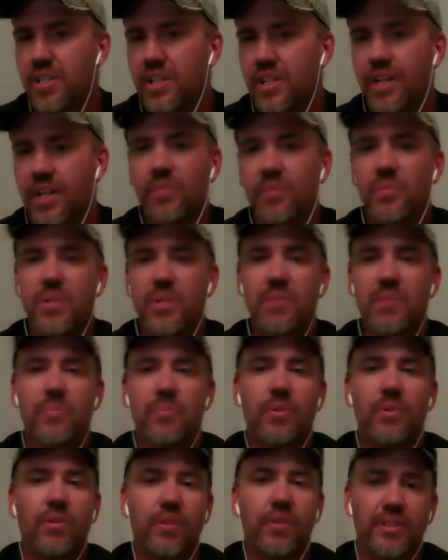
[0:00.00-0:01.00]
out to
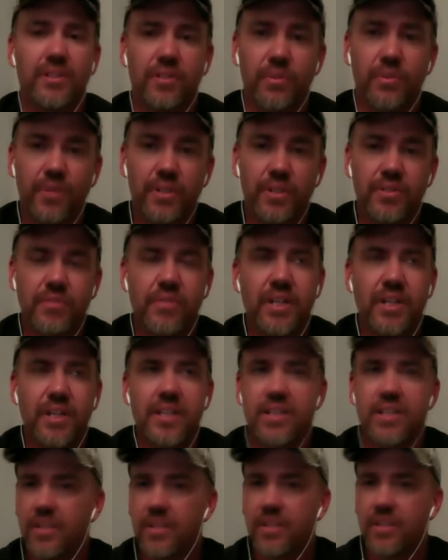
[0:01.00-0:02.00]
people and going to
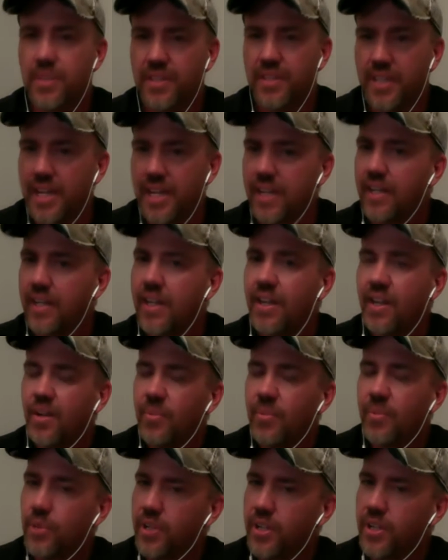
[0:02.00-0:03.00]
events. I mean, that
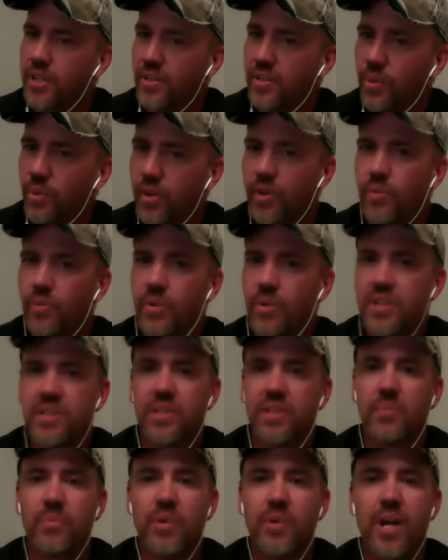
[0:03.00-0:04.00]
putting in the work wasn't
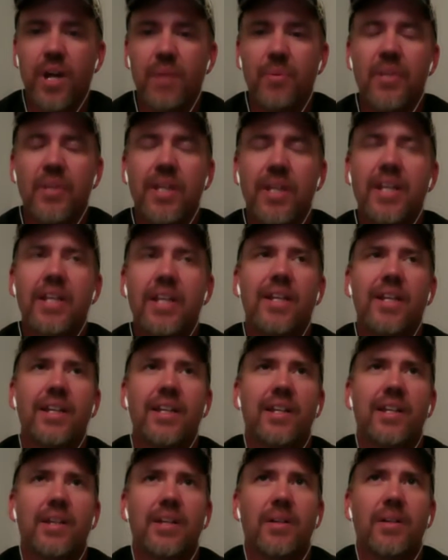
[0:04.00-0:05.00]
the problem.
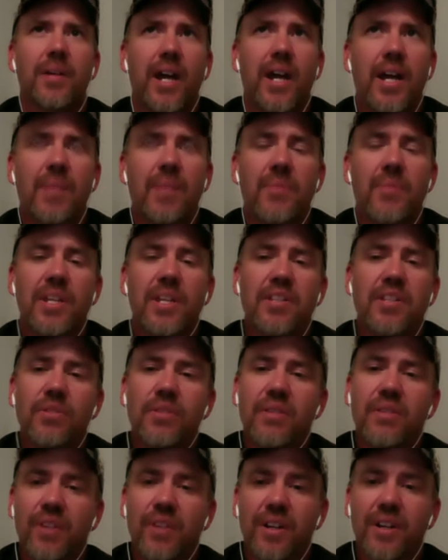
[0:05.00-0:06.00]
I mean,
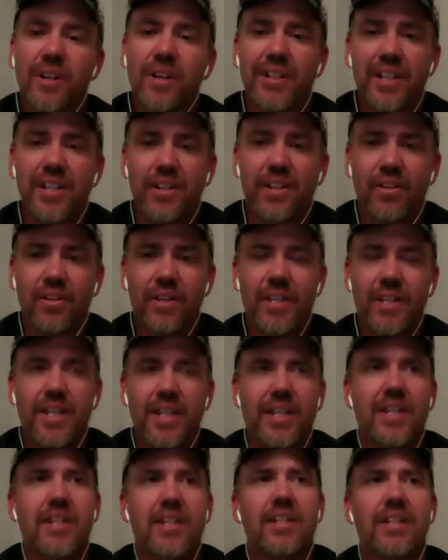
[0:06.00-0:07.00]
doing very little
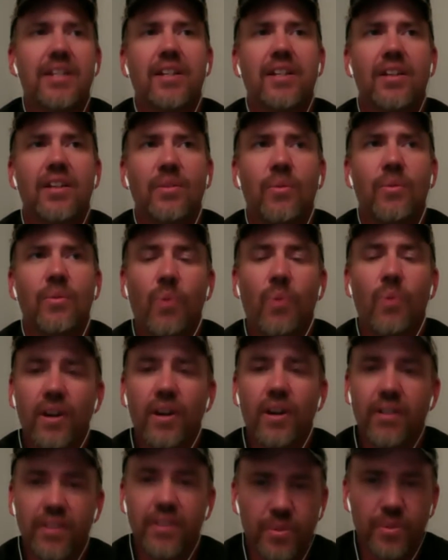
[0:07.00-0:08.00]
in
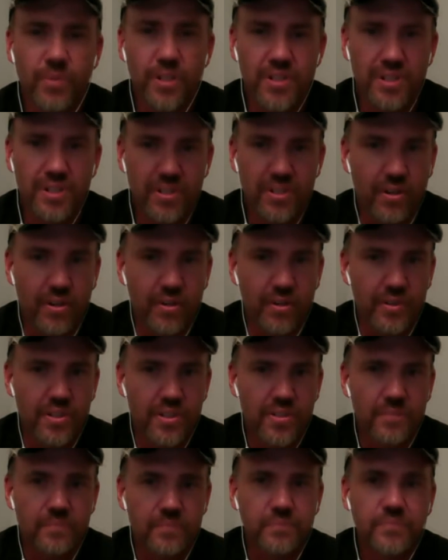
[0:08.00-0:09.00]
where are the
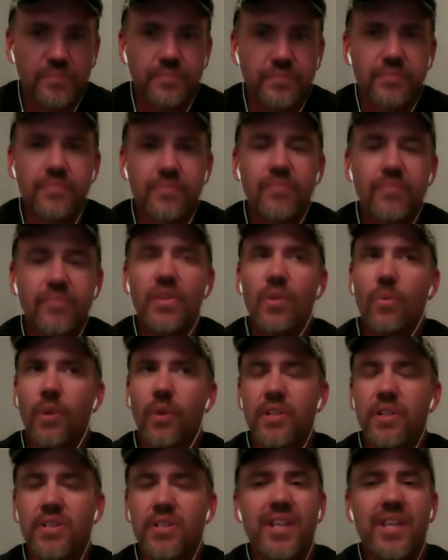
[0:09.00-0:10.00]
results?
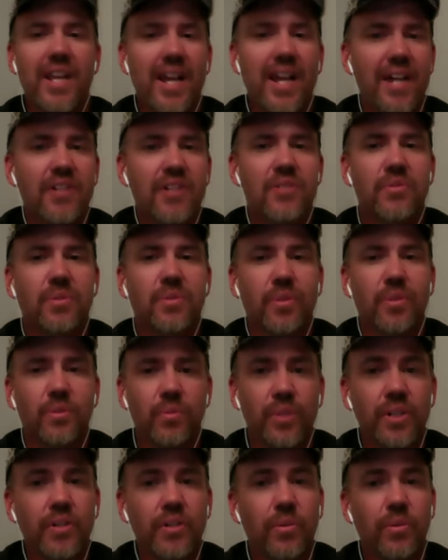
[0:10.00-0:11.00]
Where's the actual
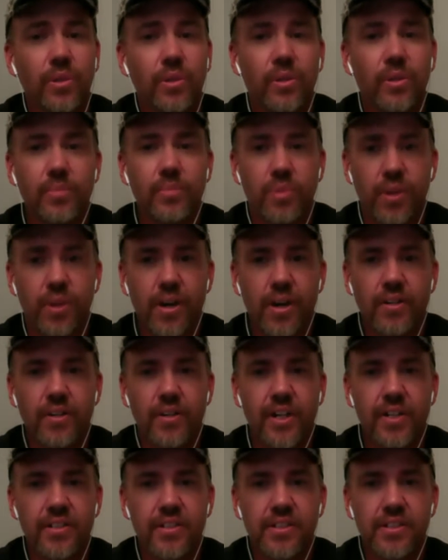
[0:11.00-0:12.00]
real world
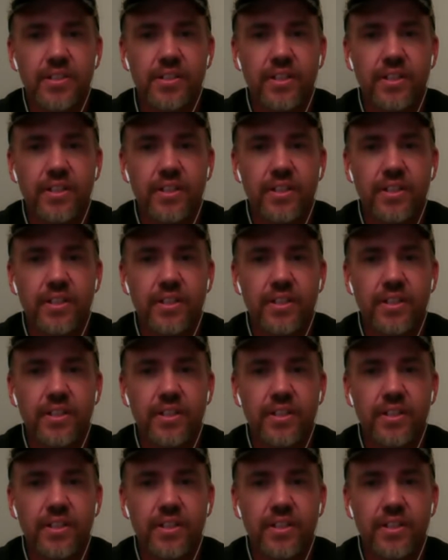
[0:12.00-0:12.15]
progress?